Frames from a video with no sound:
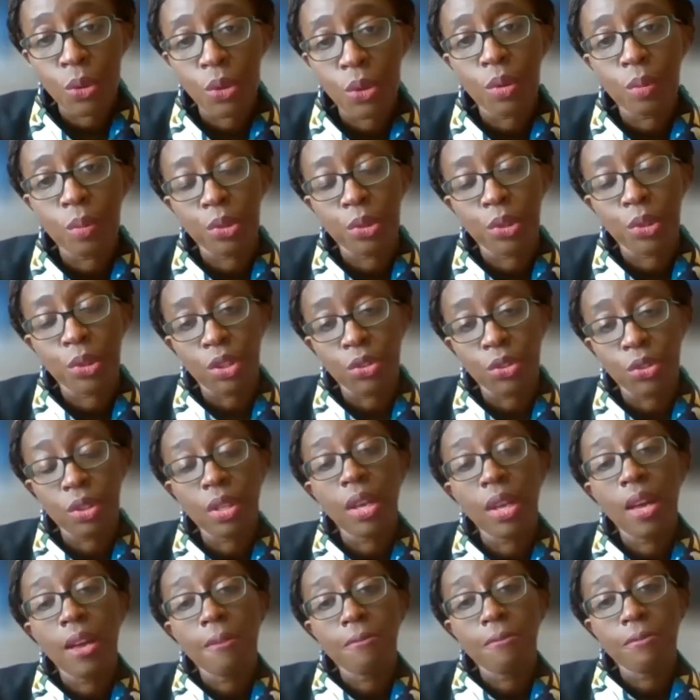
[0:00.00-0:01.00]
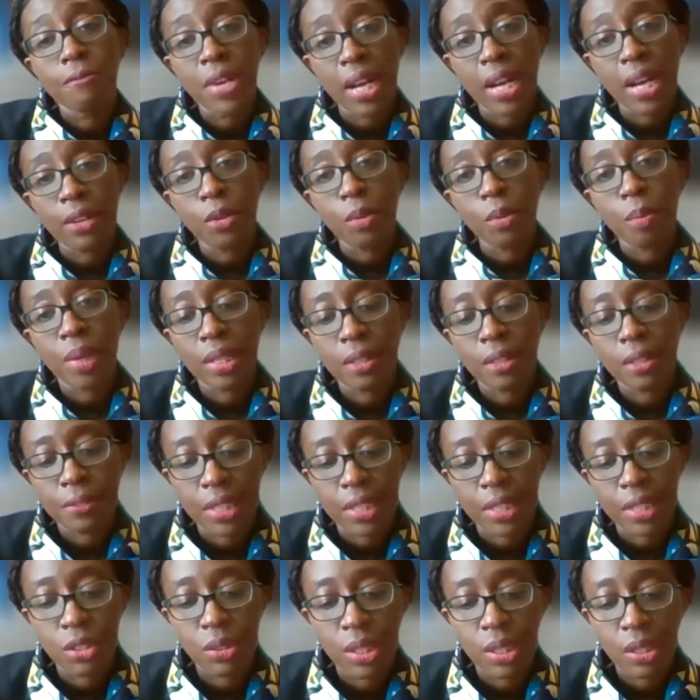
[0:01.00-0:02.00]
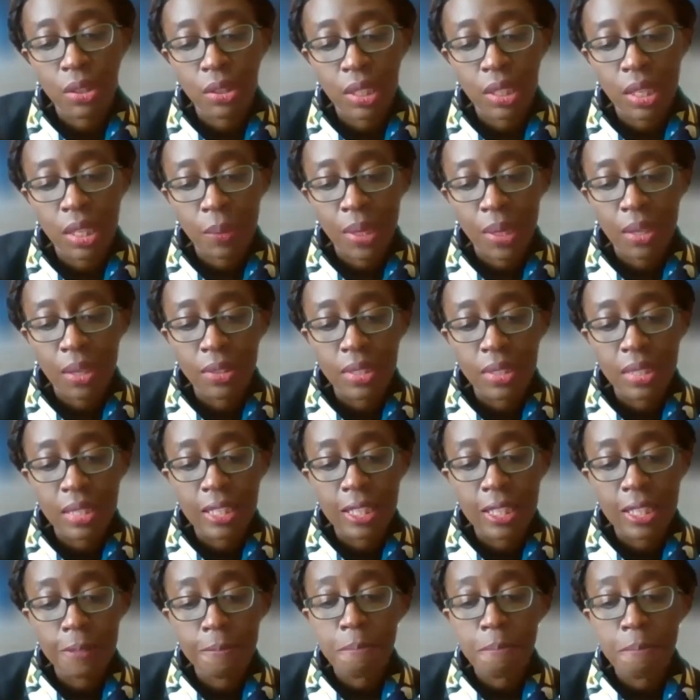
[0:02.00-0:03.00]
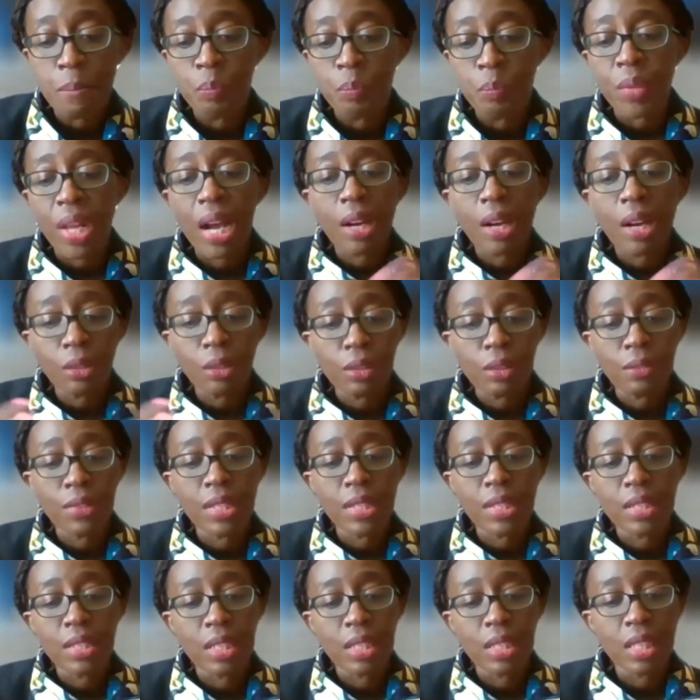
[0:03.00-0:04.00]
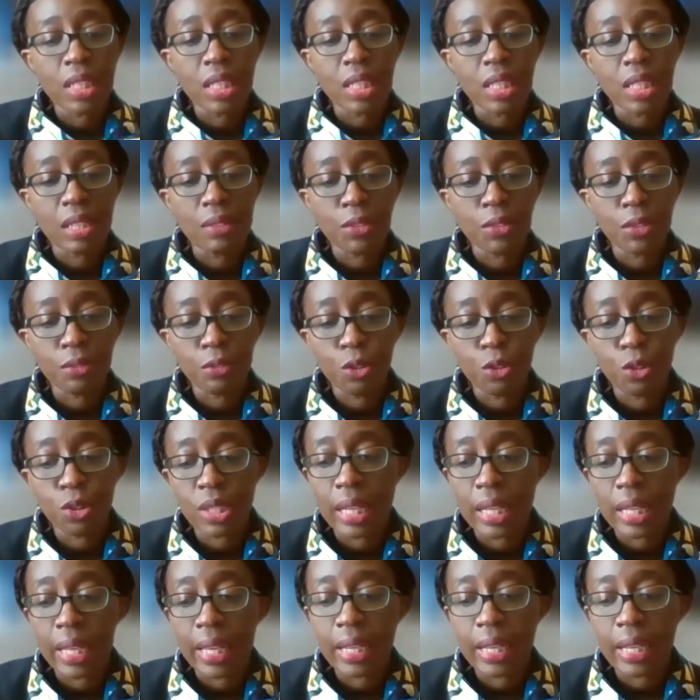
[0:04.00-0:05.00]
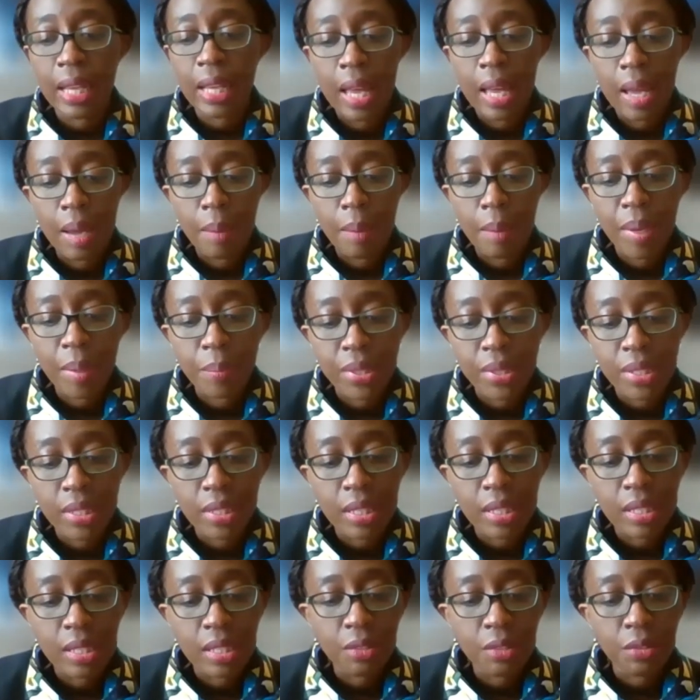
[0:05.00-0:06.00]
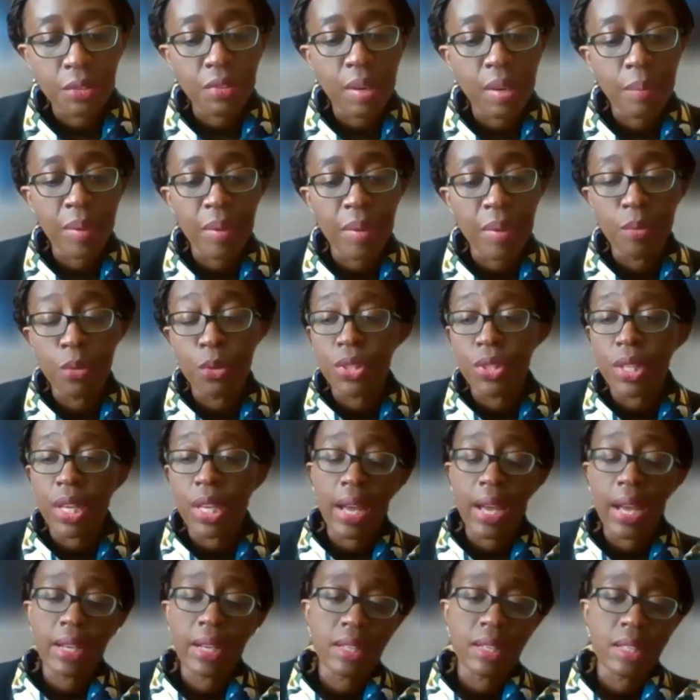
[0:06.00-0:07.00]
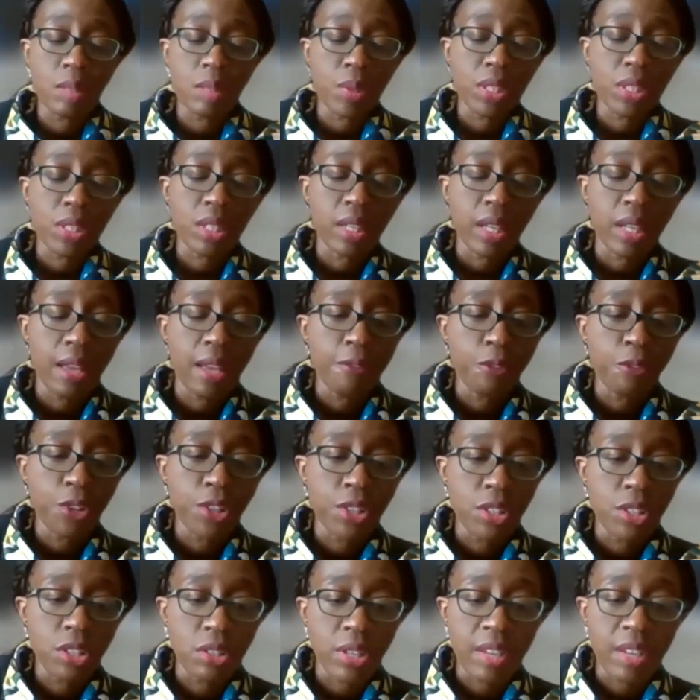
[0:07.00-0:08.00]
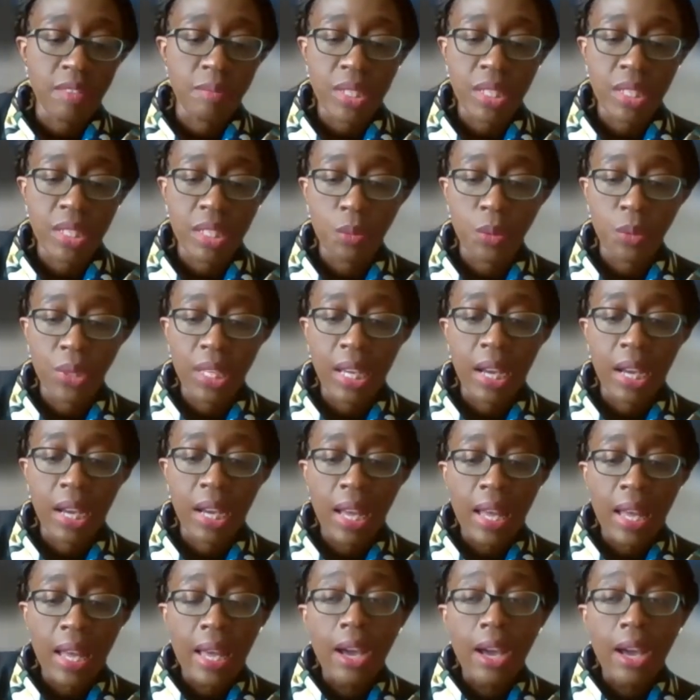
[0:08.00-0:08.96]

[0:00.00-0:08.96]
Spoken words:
local production, value manufacturing on our continent. Out of these initiatives, of course, led by President Cyril Ramaphosa and the Special Envoy Strive Masiwia,